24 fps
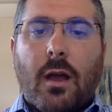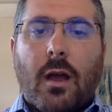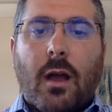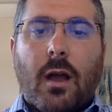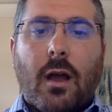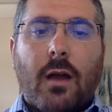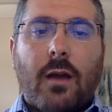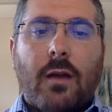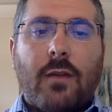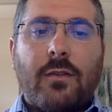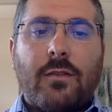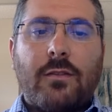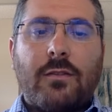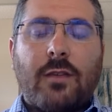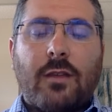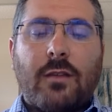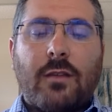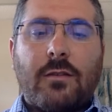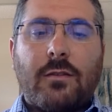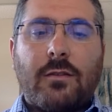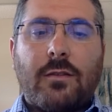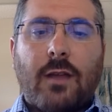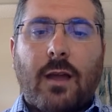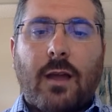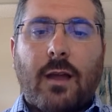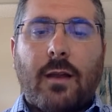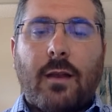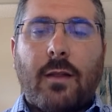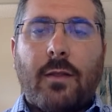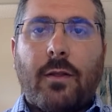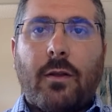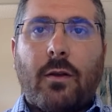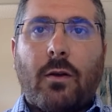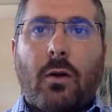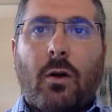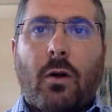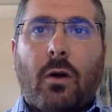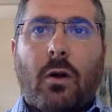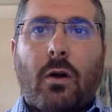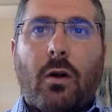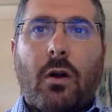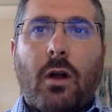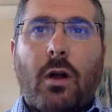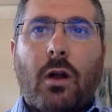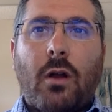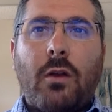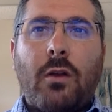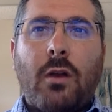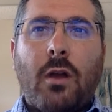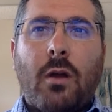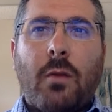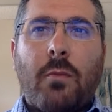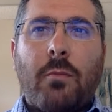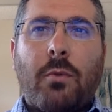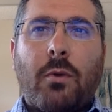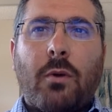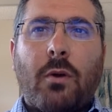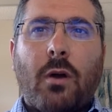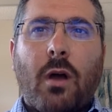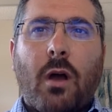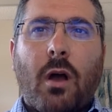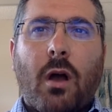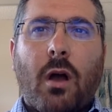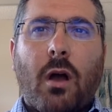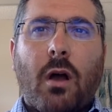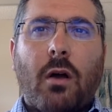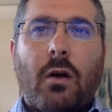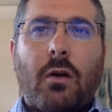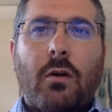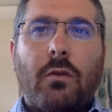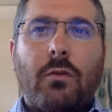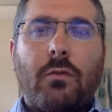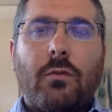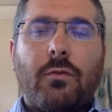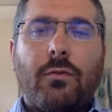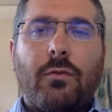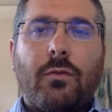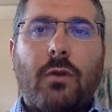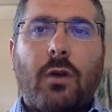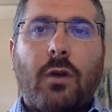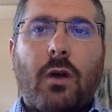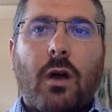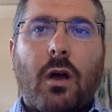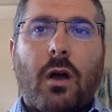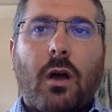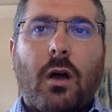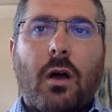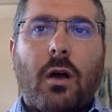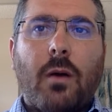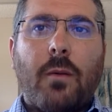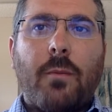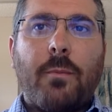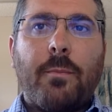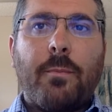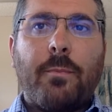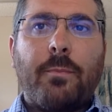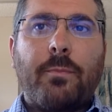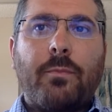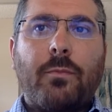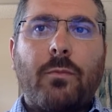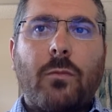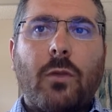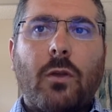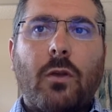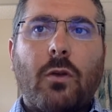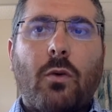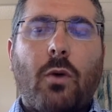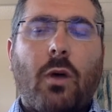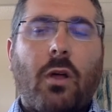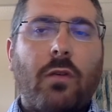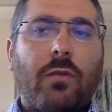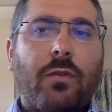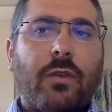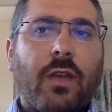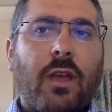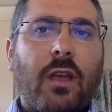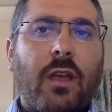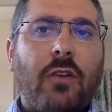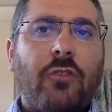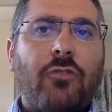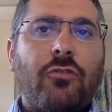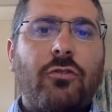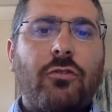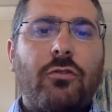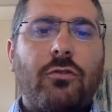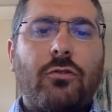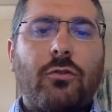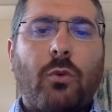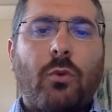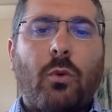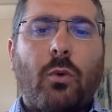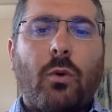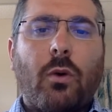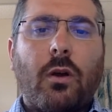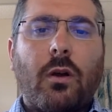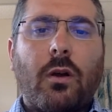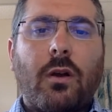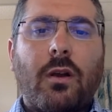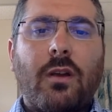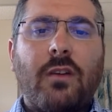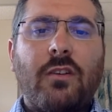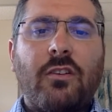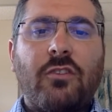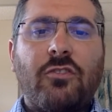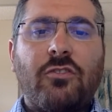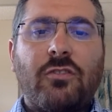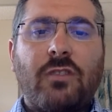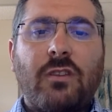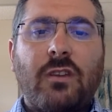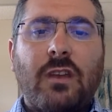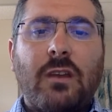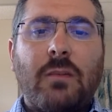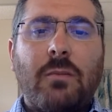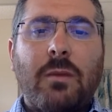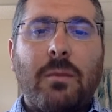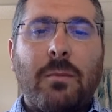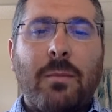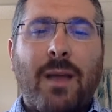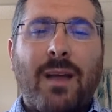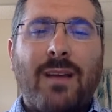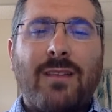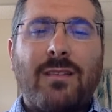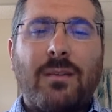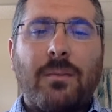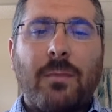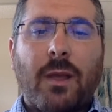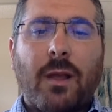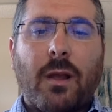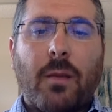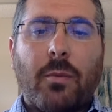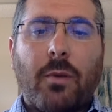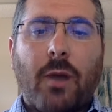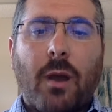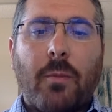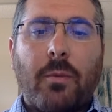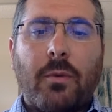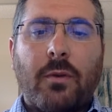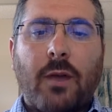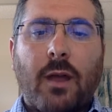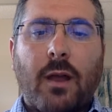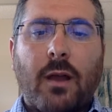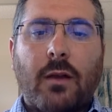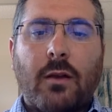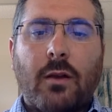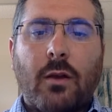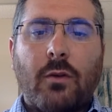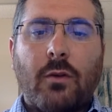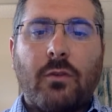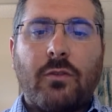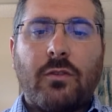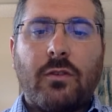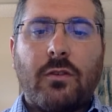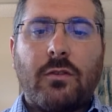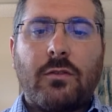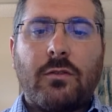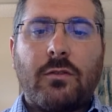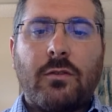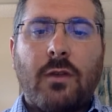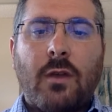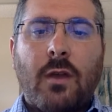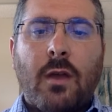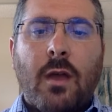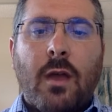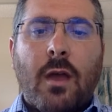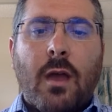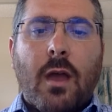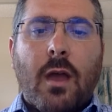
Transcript: uh, in the sense that there are a number of um, qualifications or conditions that need to be met to make a proper diagnosis.